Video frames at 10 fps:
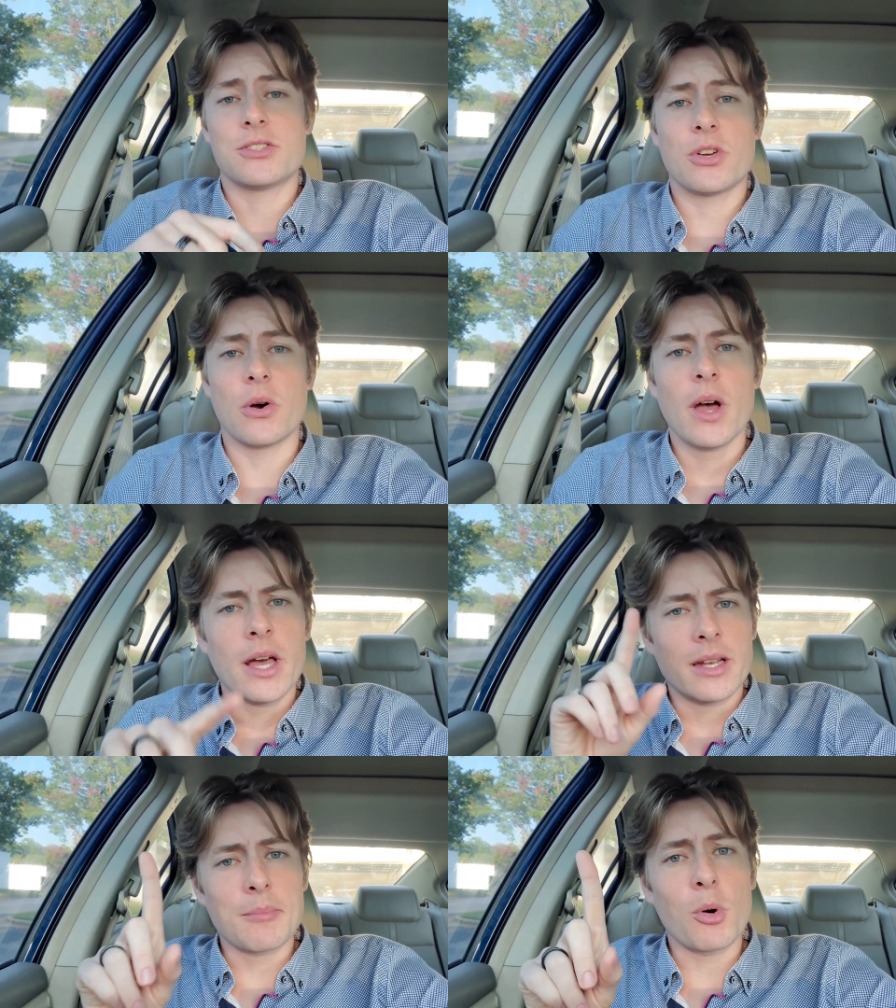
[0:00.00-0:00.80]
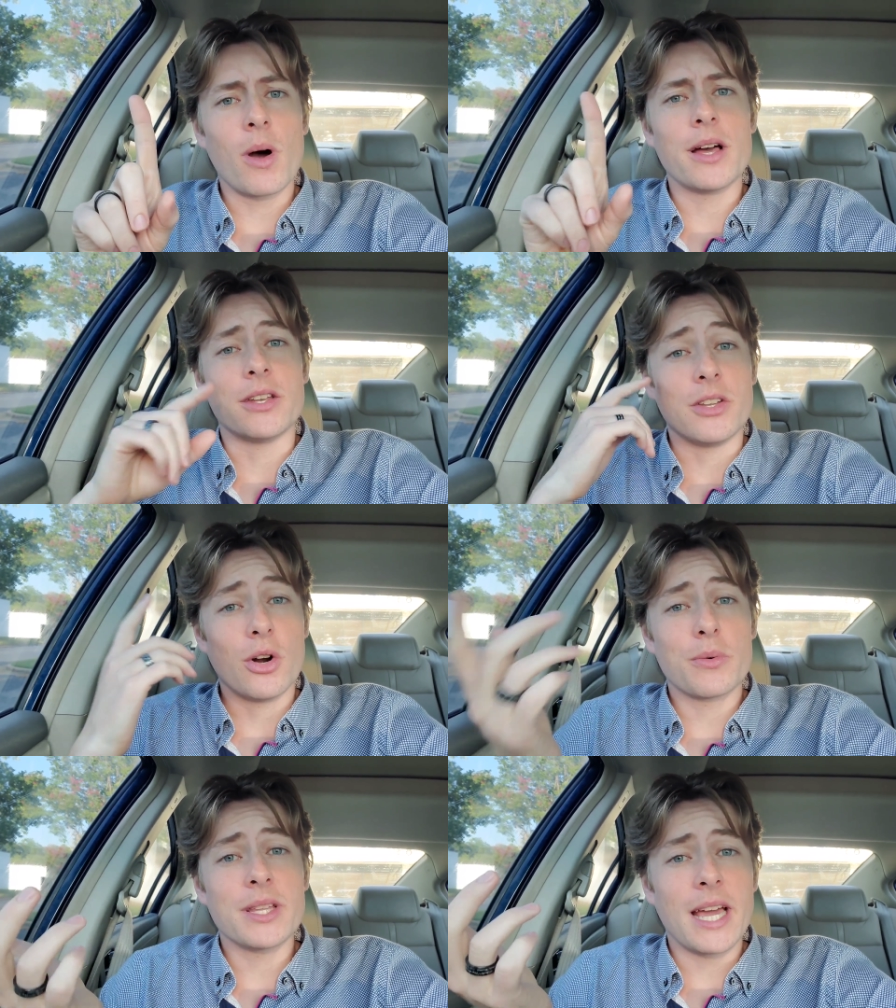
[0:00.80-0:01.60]
So, number 1, you
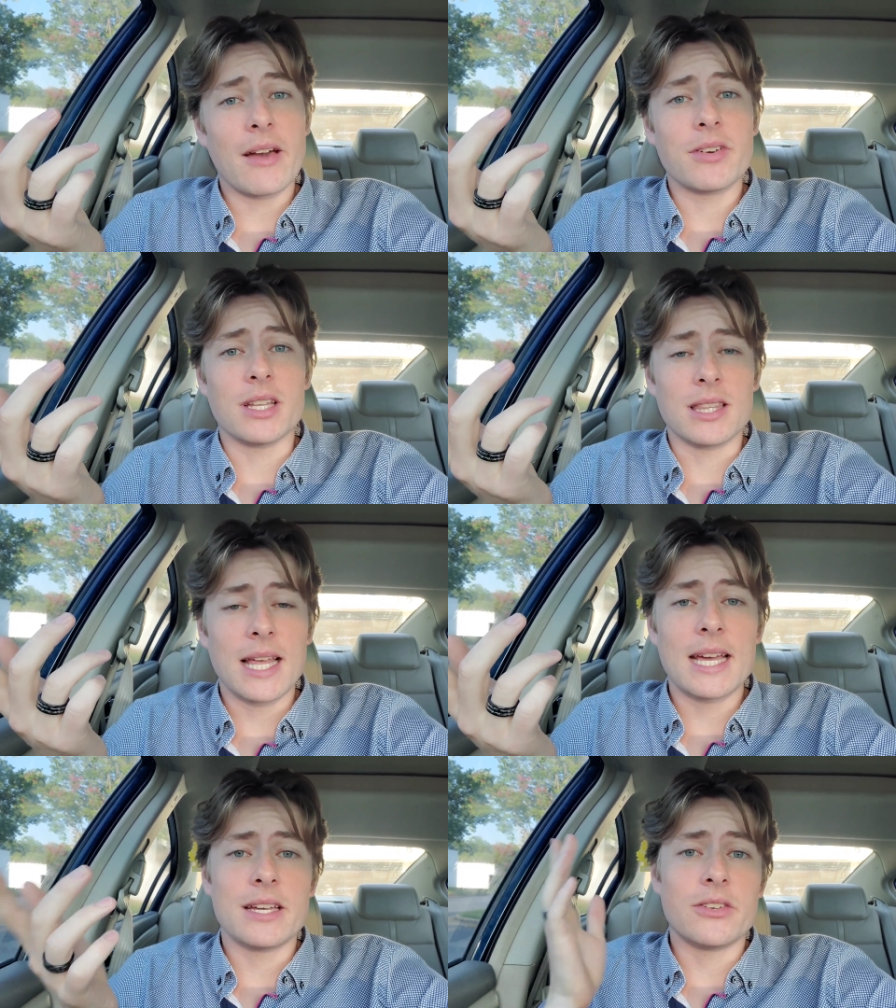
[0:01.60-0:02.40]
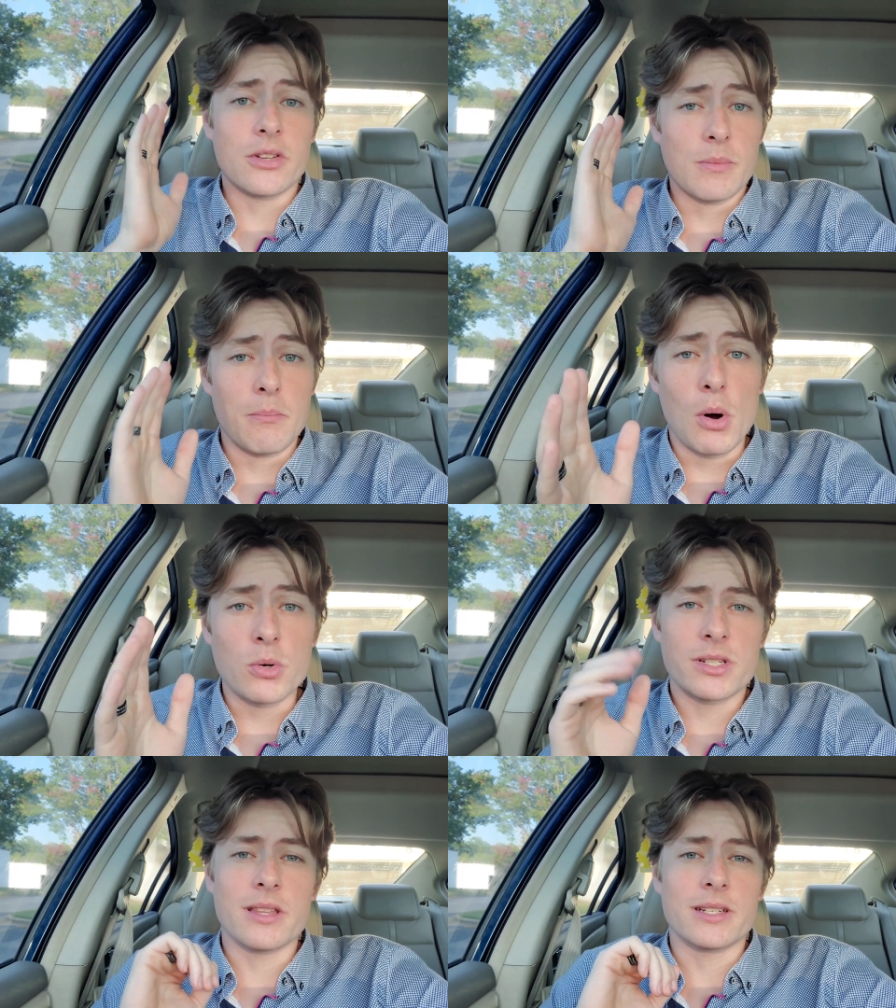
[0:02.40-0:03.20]
don't really have any land
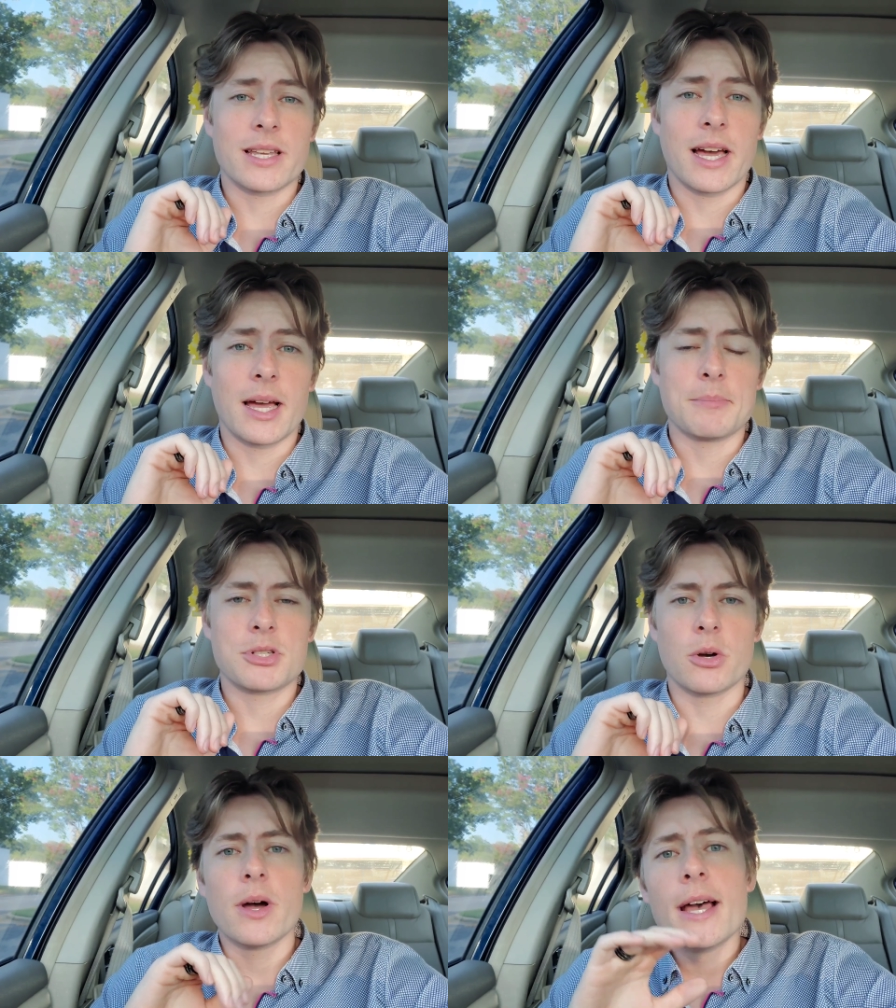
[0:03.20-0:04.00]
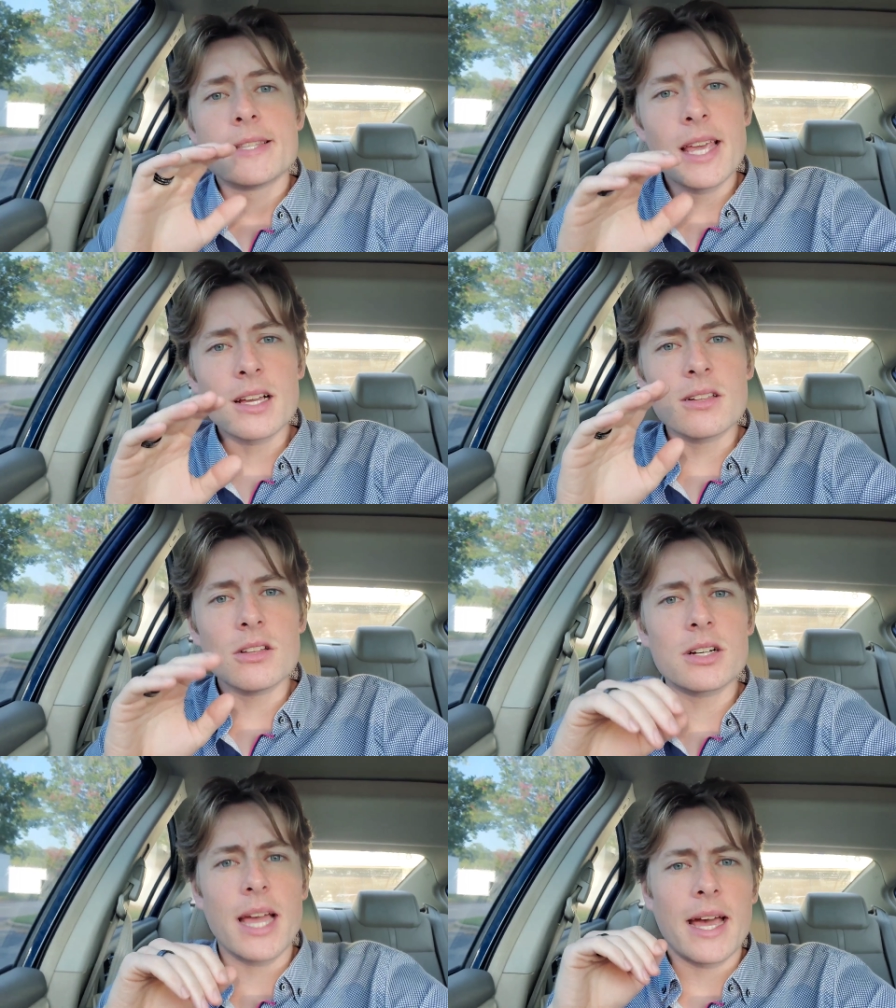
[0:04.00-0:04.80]
most of the time. So, take a
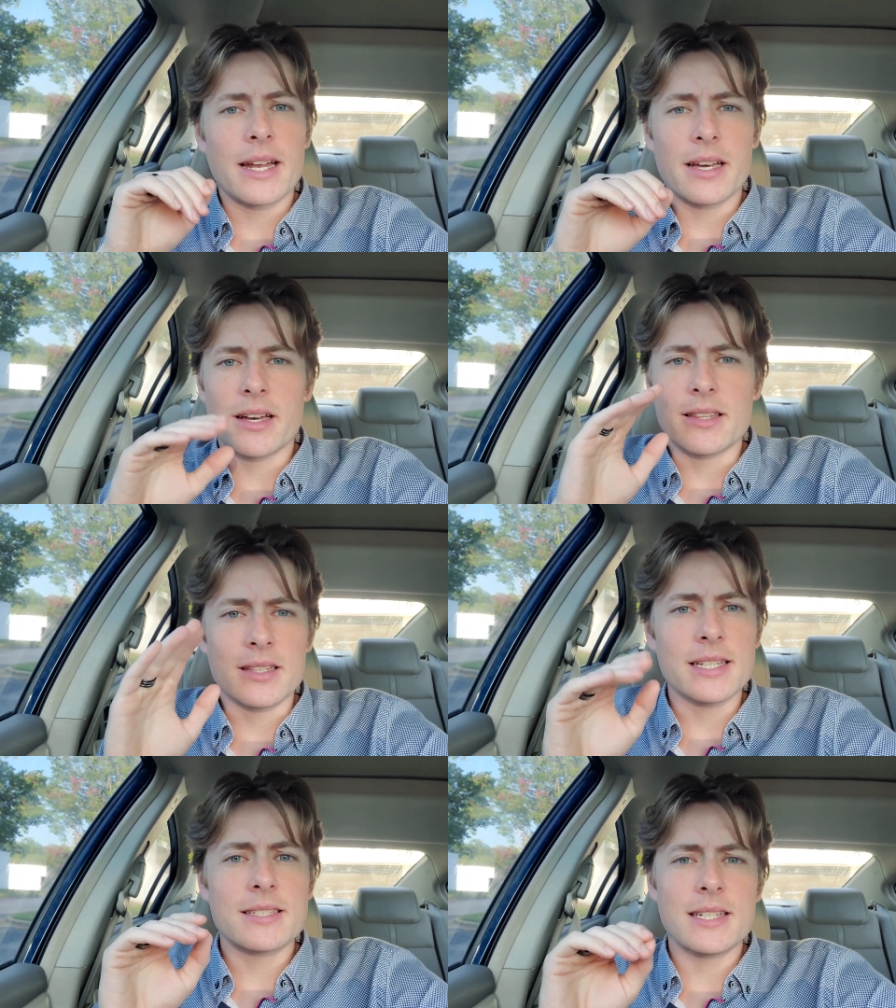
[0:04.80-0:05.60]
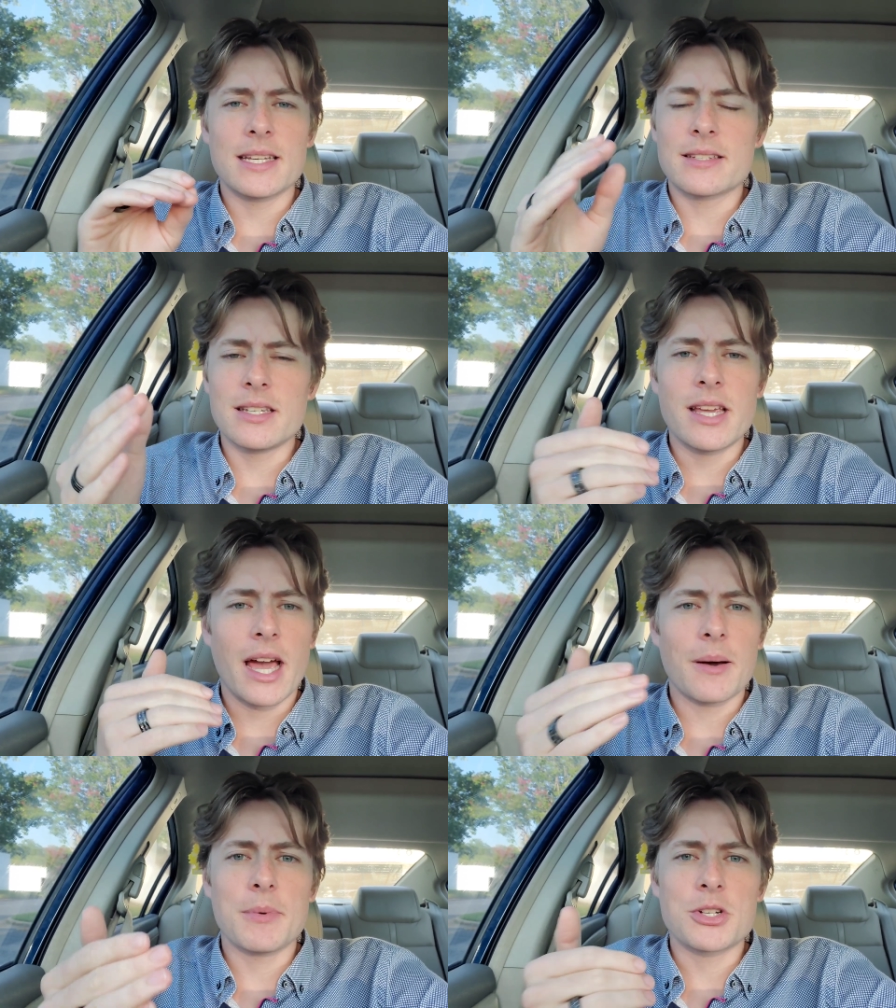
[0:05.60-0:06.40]
look at the listing, see
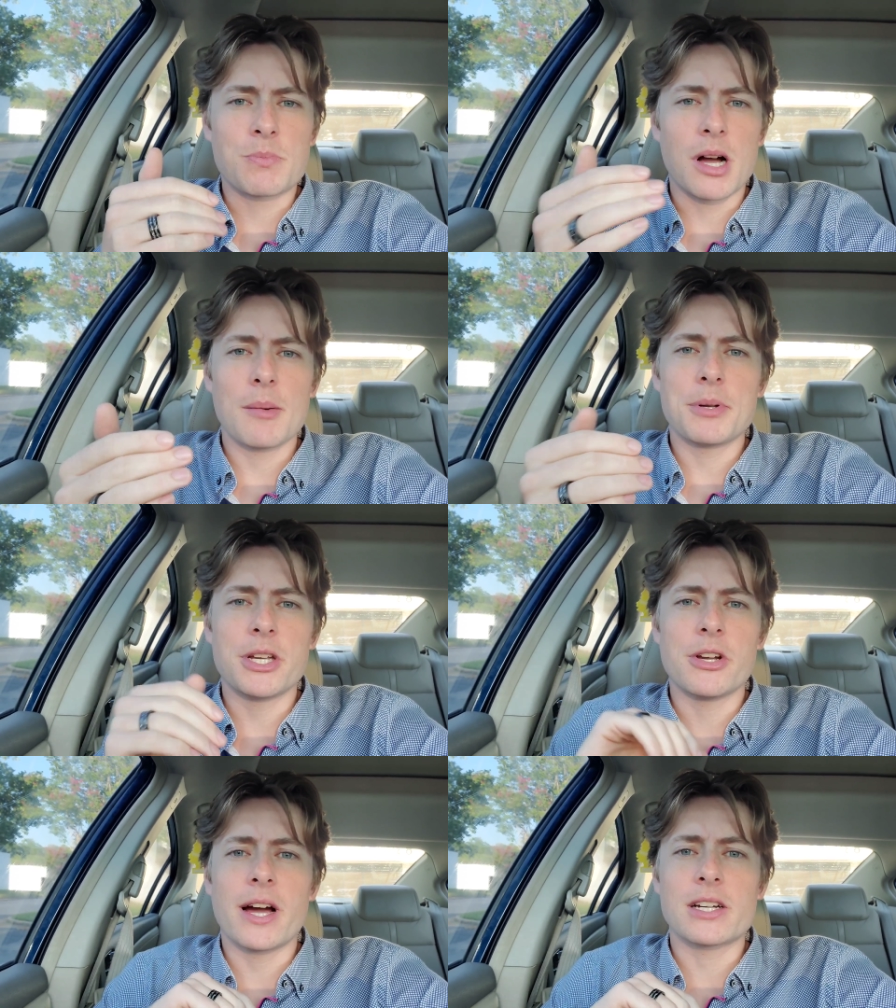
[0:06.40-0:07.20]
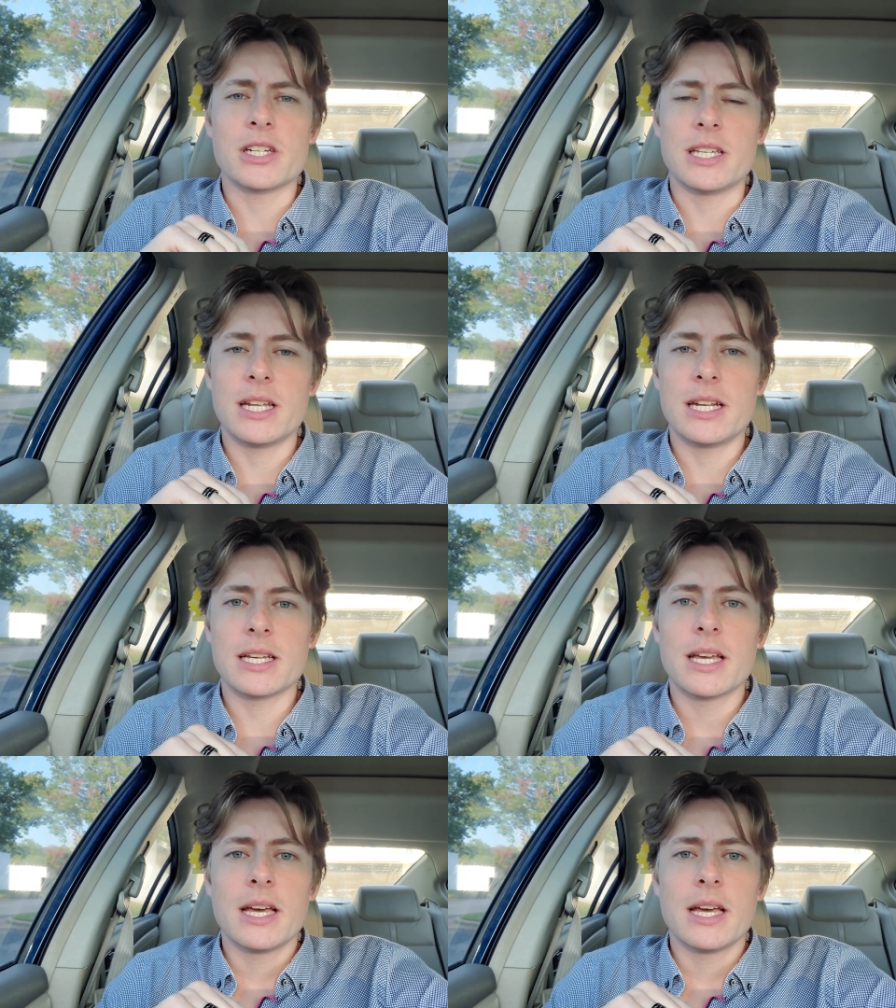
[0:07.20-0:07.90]
how much property you're actually getting.